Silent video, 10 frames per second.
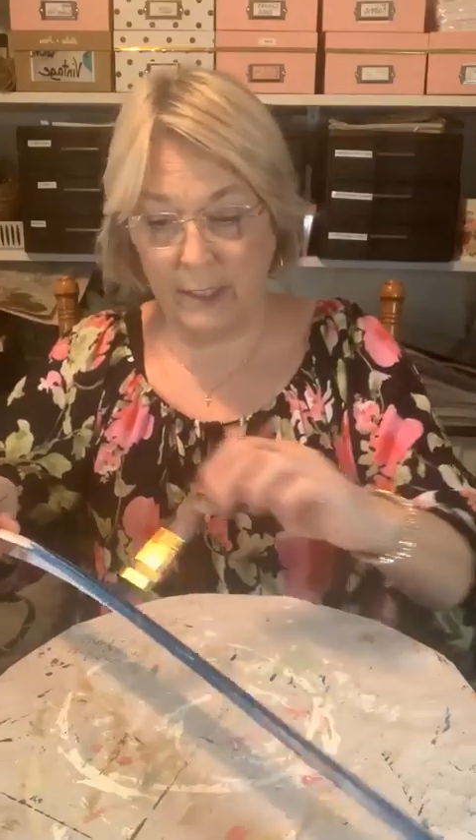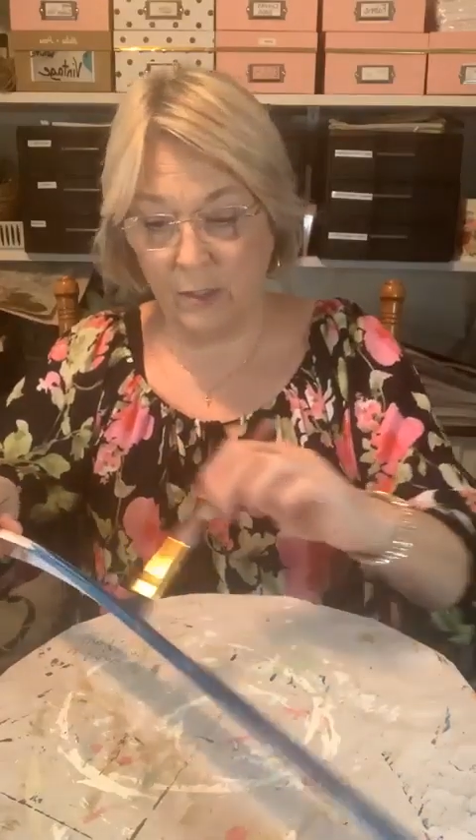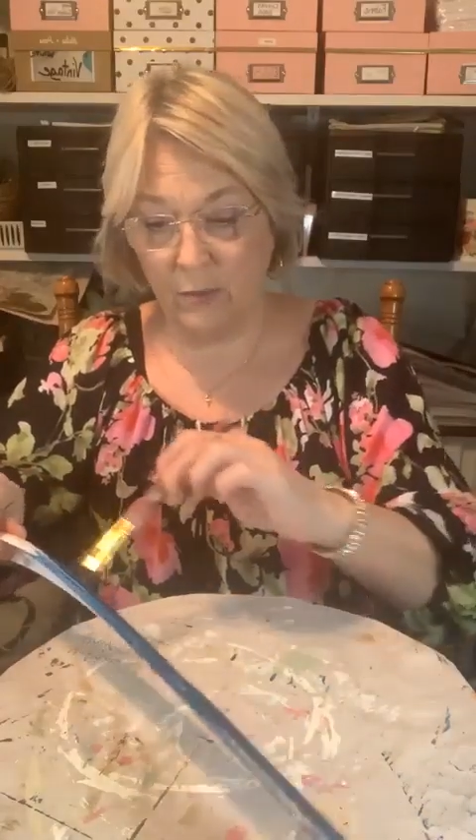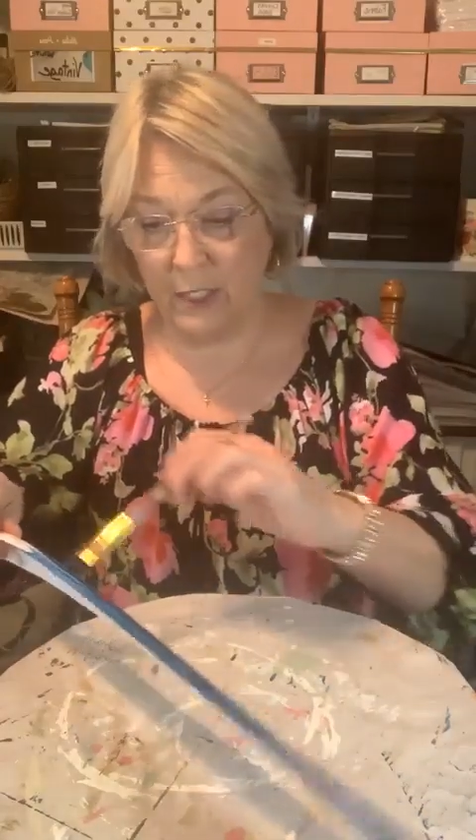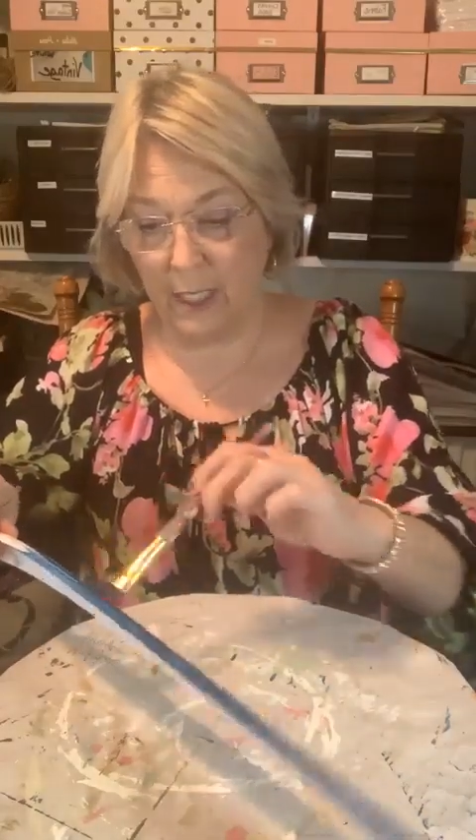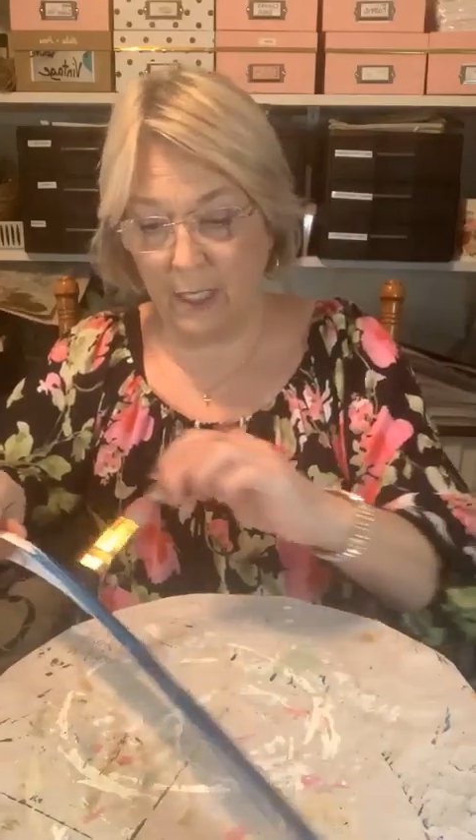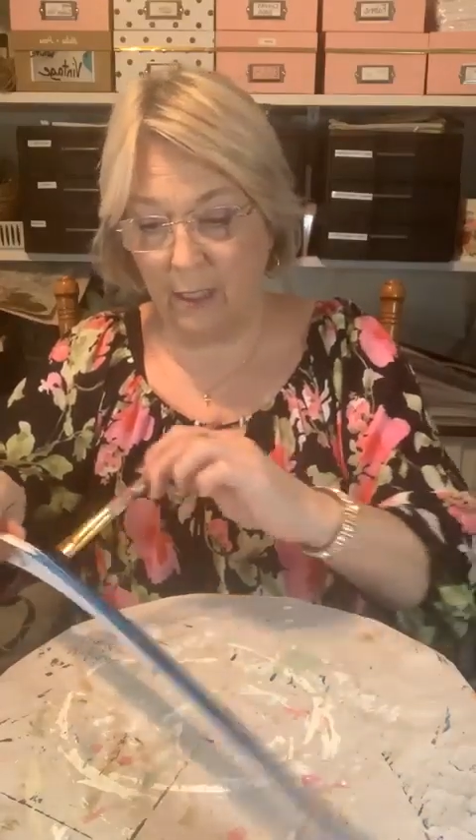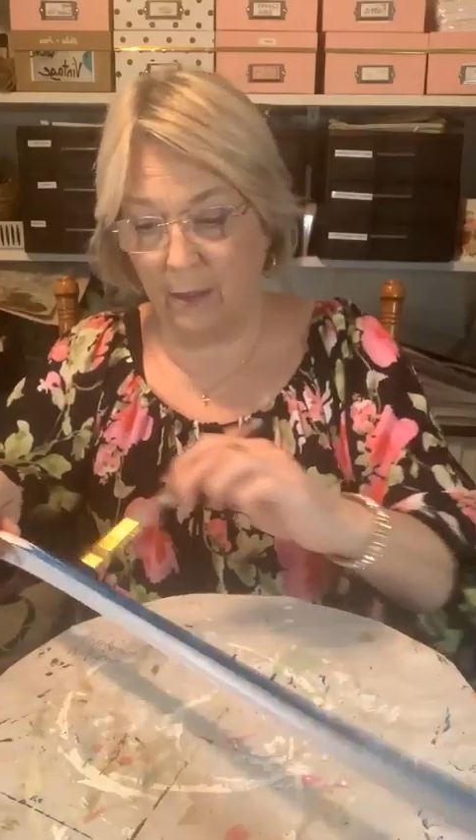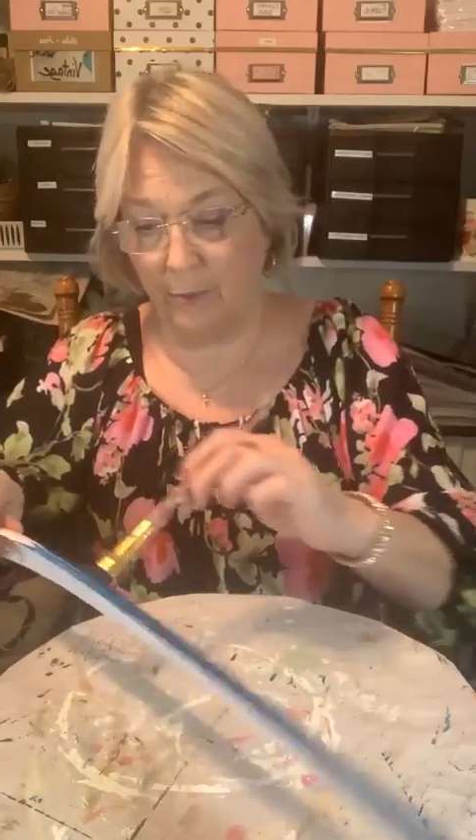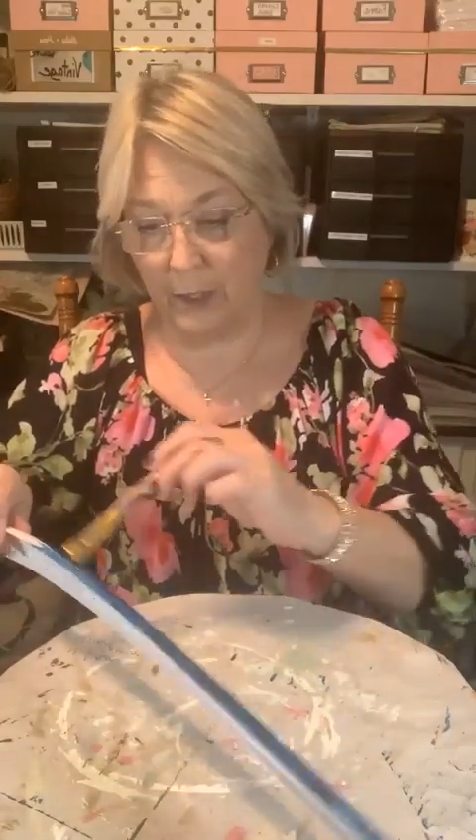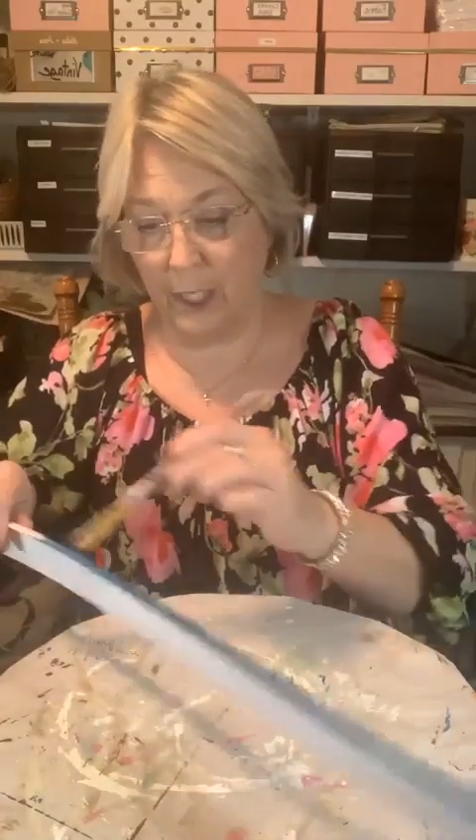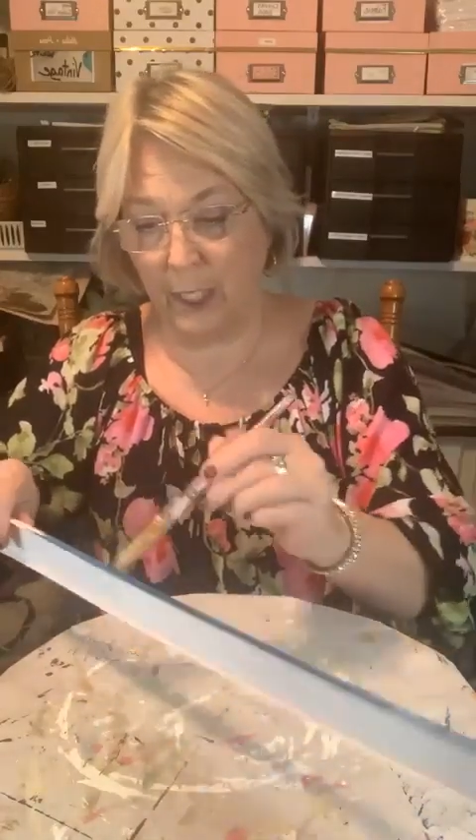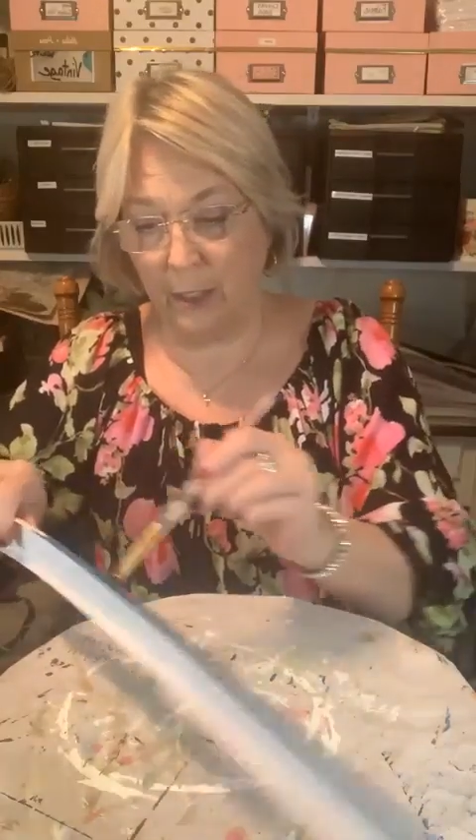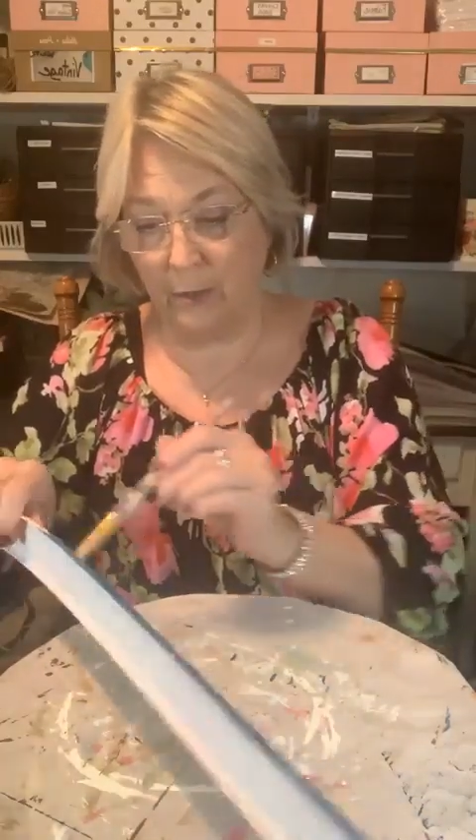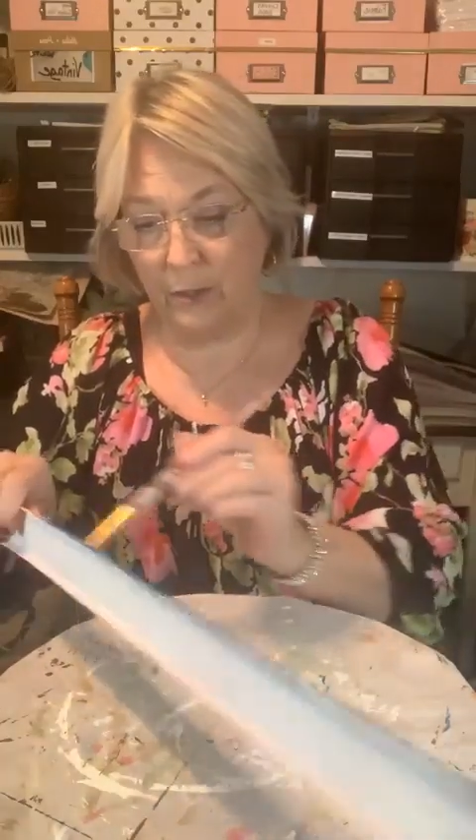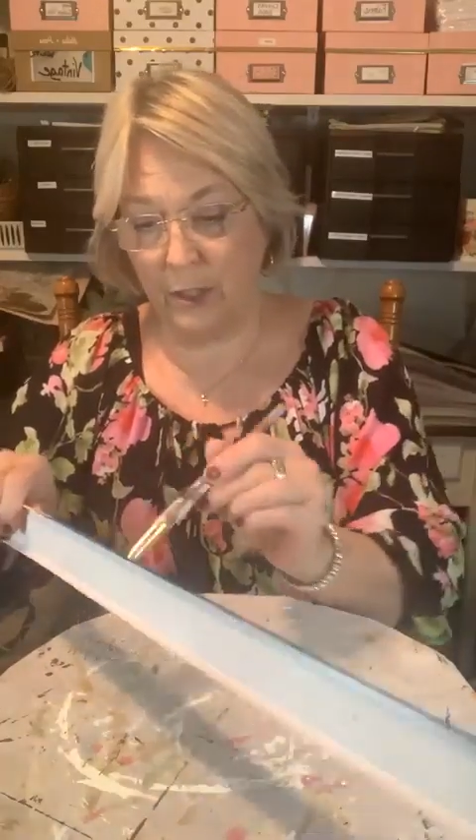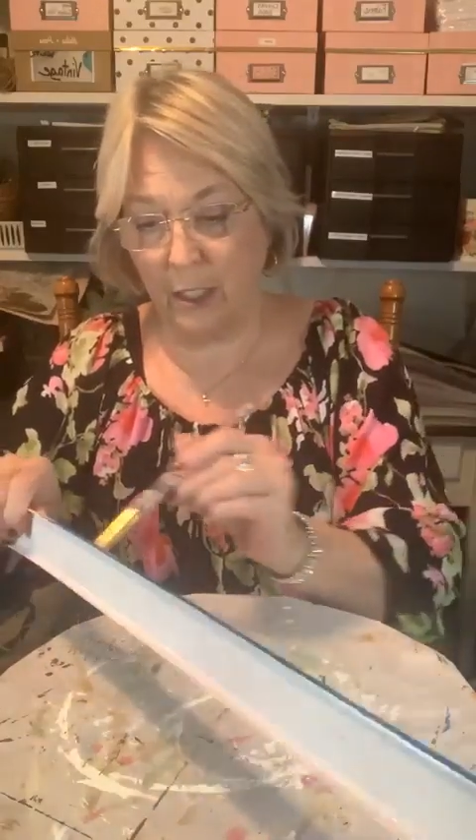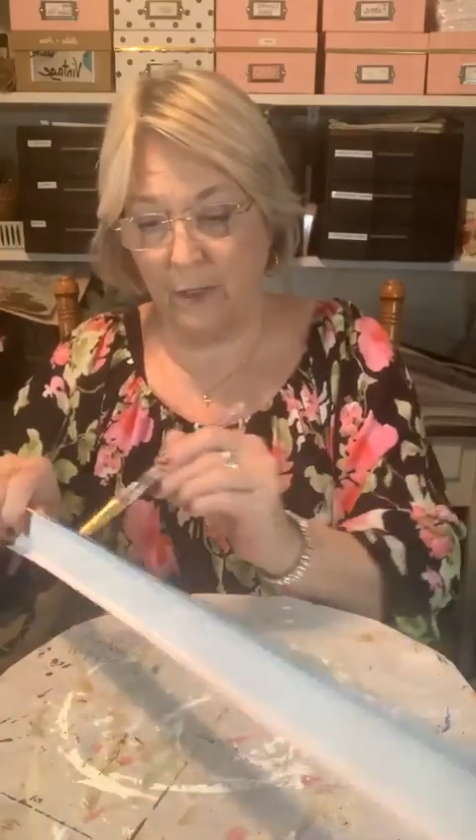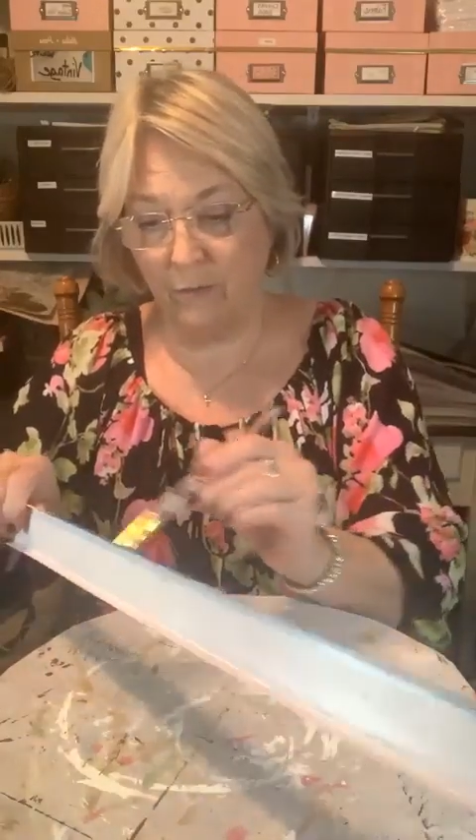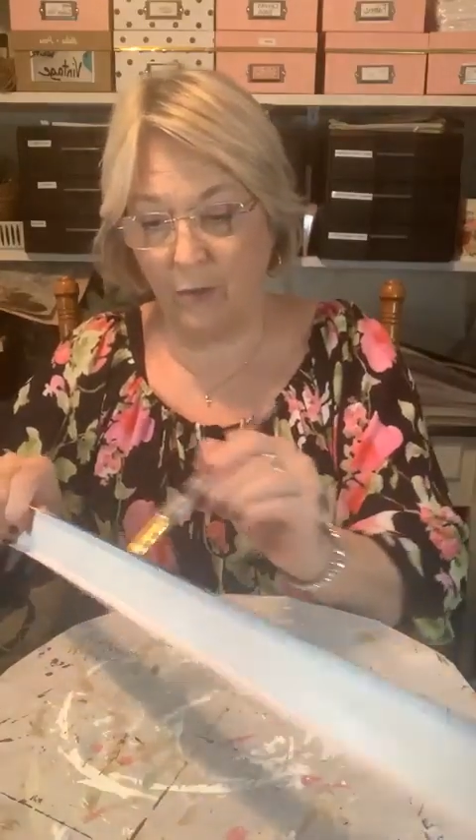It's going to take a couple of coats
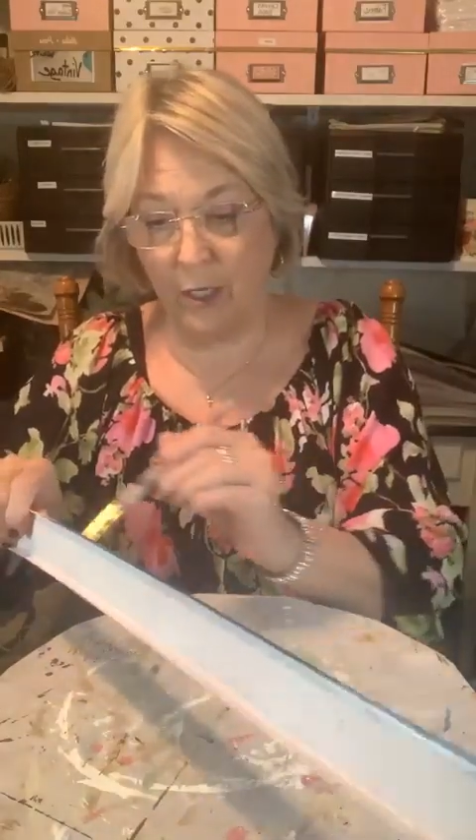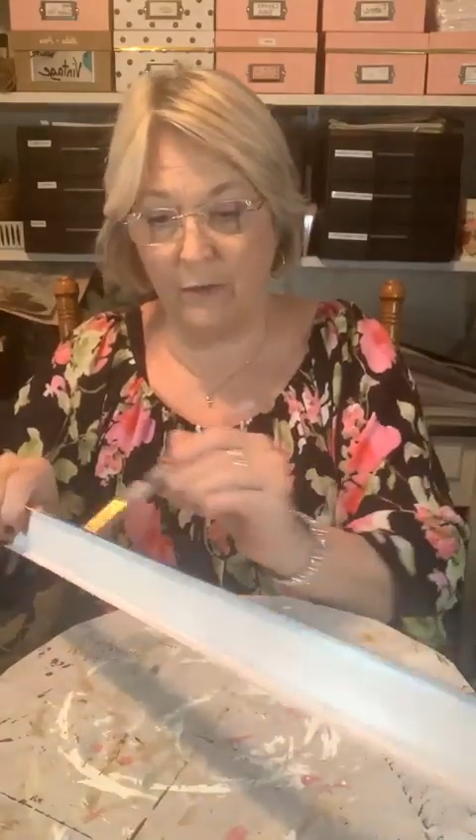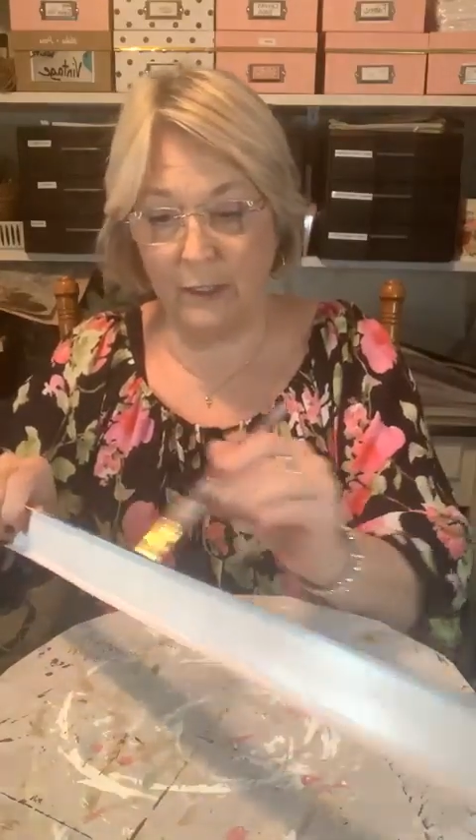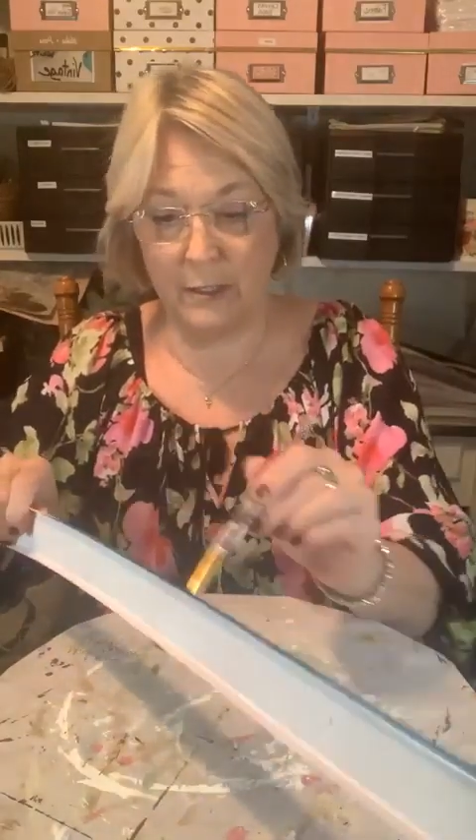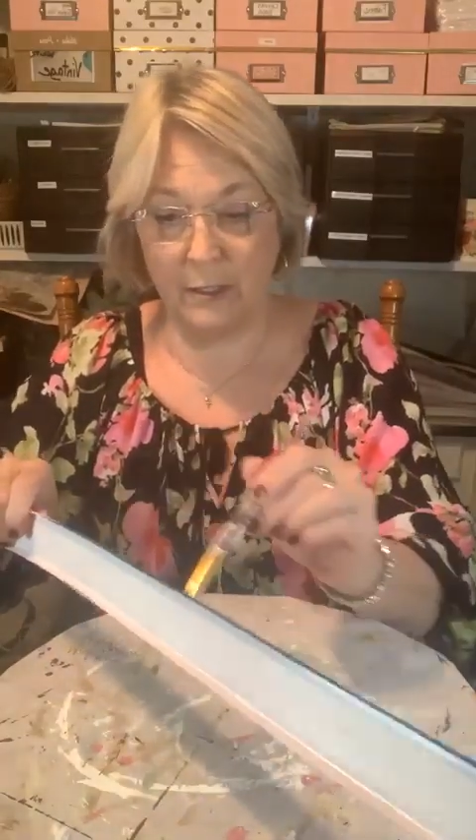to cover all